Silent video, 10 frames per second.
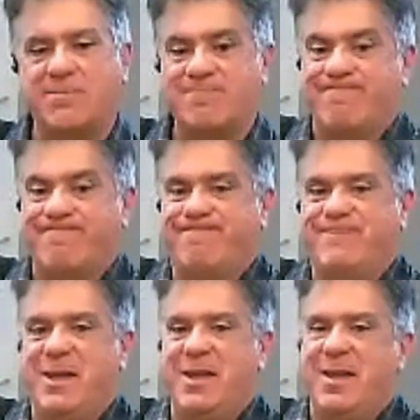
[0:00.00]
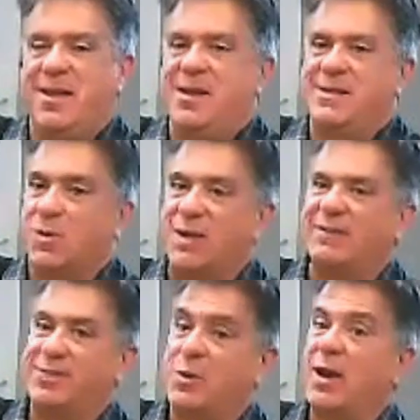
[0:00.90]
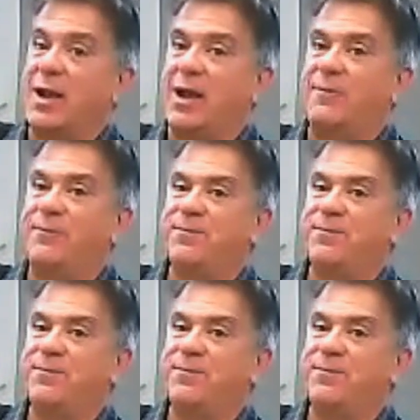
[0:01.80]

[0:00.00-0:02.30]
up is irrelevant right now.